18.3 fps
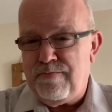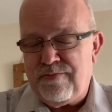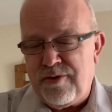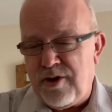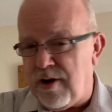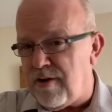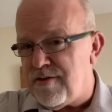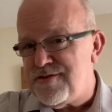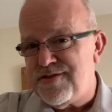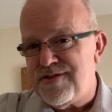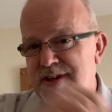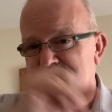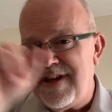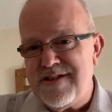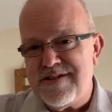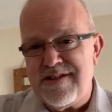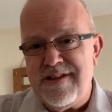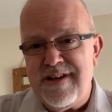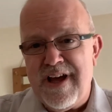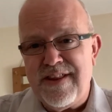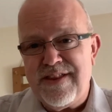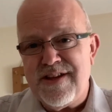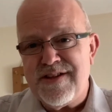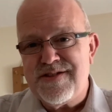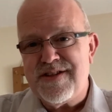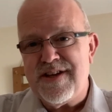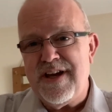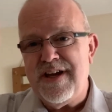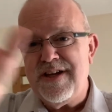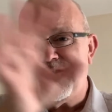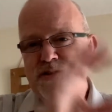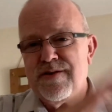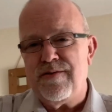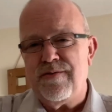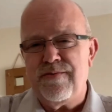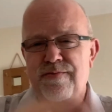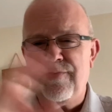Cloth seats, leather seats,
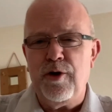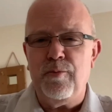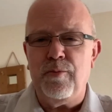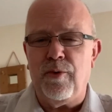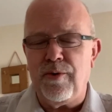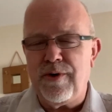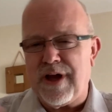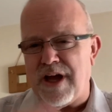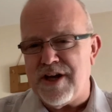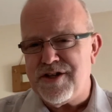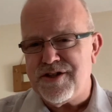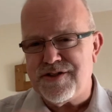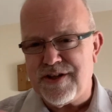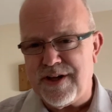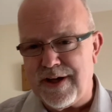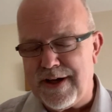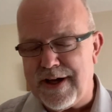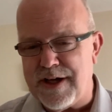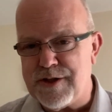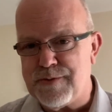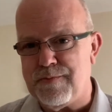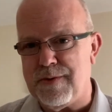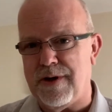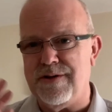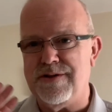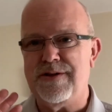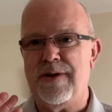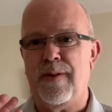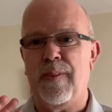a few more gadgets and gizmos.